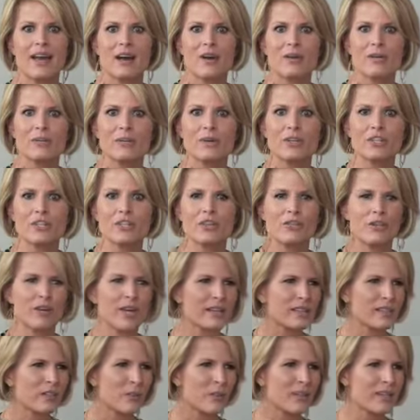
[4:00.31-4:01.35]
out, which if you
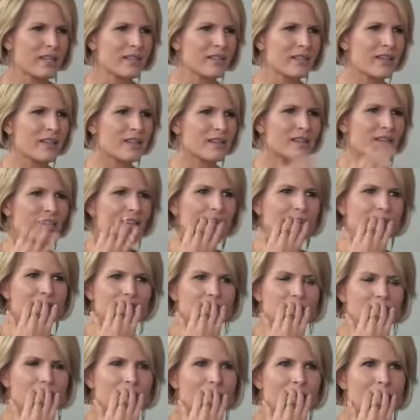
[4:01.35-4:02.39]
guys know what that is, a lot of
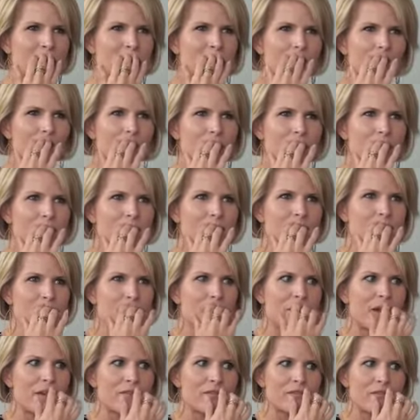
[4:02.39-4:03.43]
women will get the
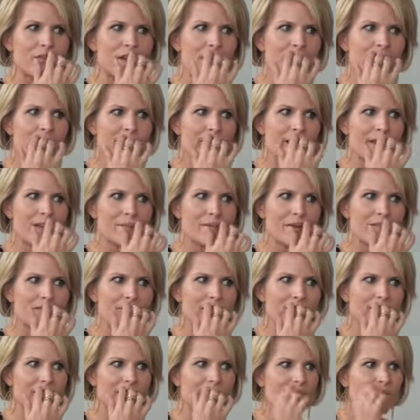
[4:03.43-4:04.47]
brown freckling
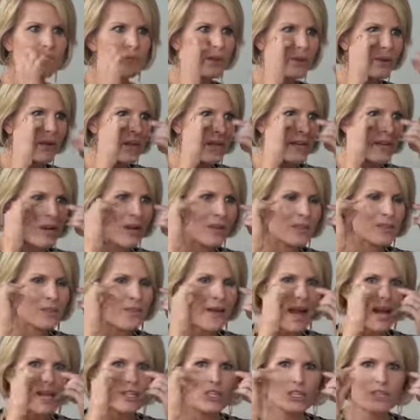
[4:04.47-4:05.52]
above the lip, they'll get it on the
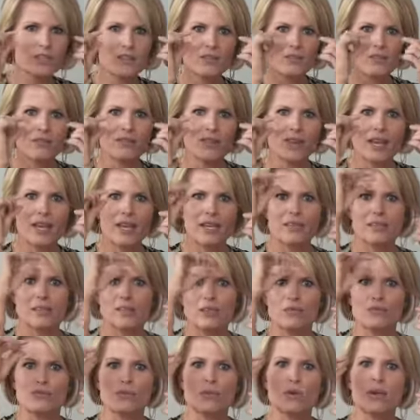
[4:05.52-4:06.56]
patches of the face
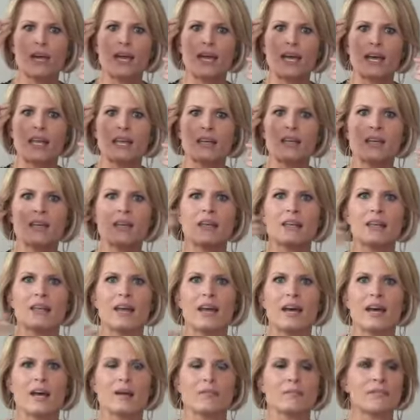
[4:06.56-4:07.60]
and the forehead.
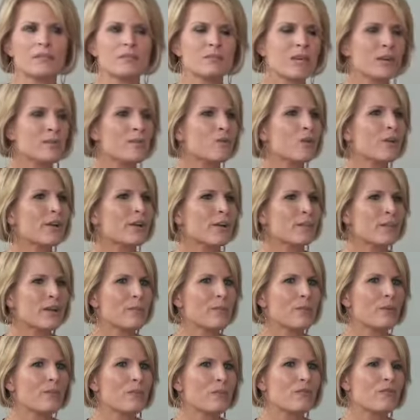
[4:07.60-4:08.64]
Sometimes you'll hear
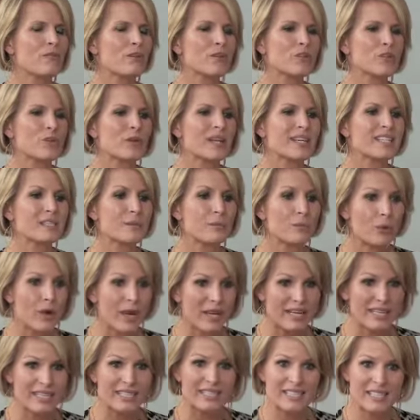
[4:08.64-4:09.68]
people refer to it as a
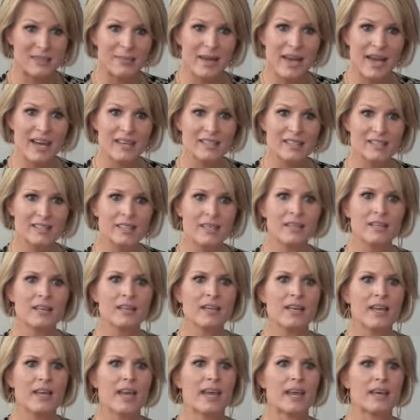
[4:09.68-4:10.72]
pregnancy mask.
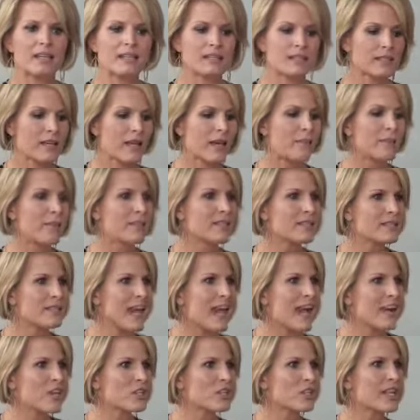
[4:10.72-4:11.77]
And this
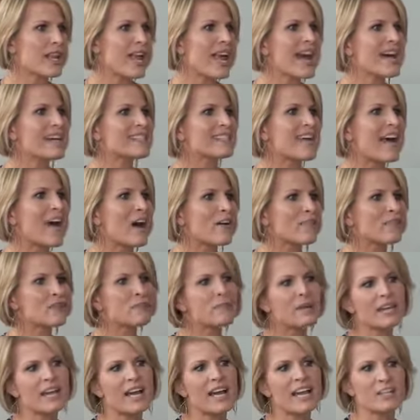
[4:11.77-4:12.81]
actually has alpha
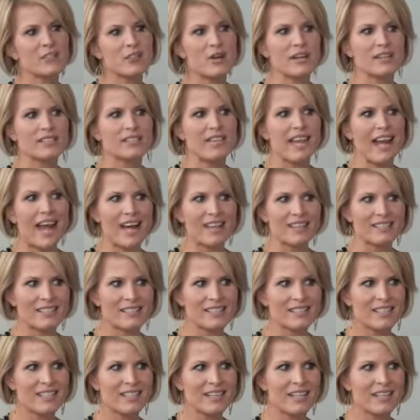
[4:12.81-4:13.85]
and beta hydroxy
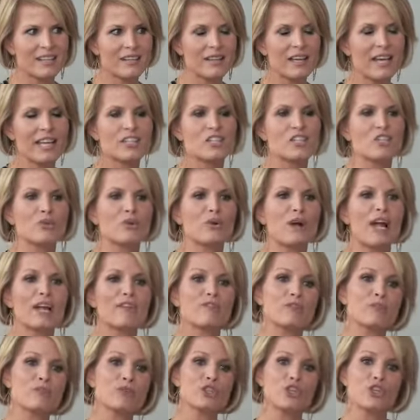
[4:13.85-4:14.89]
acids in it. It's
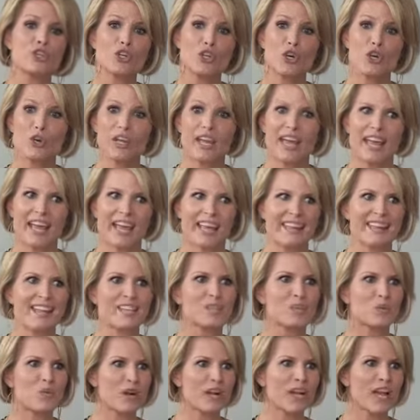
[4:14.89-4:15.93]
derived from sugar cane,
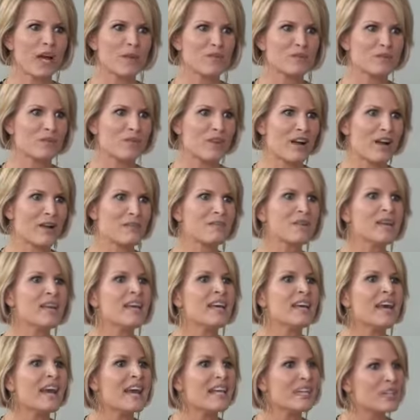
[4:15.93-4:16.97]
that's where it comes from.
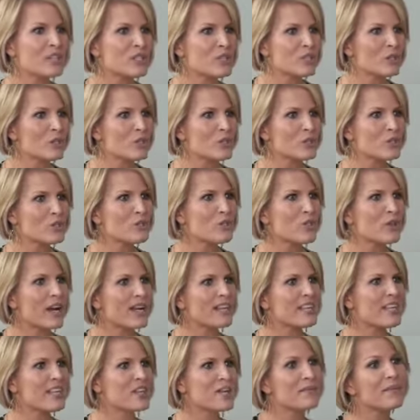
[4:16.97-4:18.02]
And it's used to
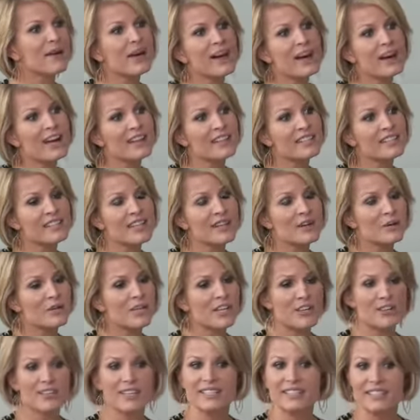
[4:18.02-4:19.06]
break down the bonds that
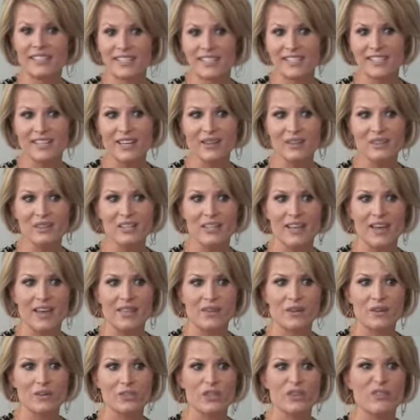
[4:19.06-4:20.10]
hold all your dead skin cells
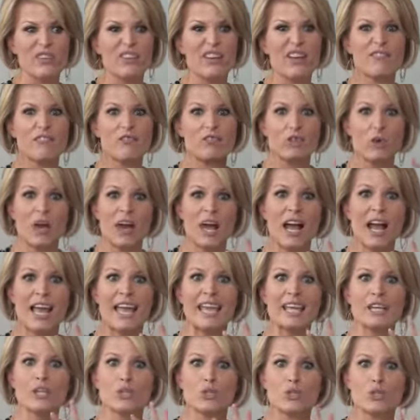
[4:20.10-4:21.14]
together. So if you have
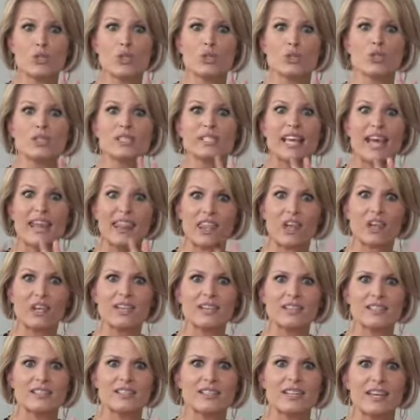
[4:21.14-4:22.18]
dry, dull,
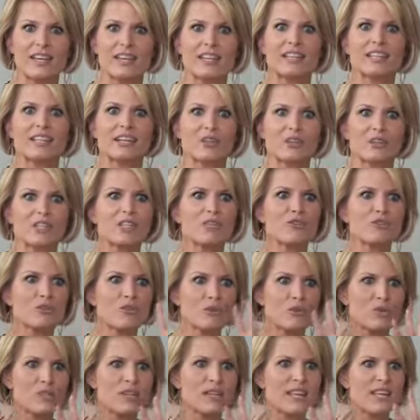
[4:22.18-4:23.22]
dead-looking skin, literally you
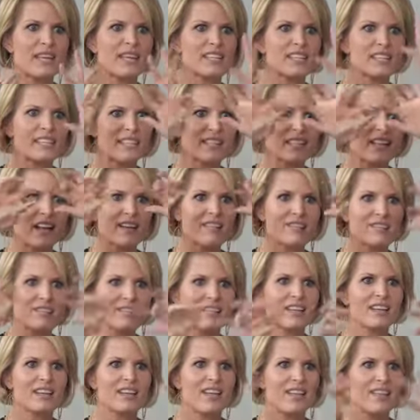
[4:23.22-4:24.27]
use it and it
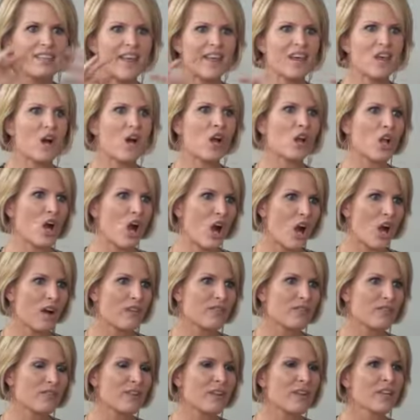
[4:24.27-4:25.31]
sloughs that all
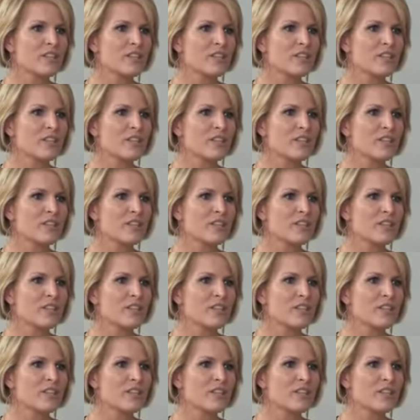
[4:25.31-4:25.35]
off.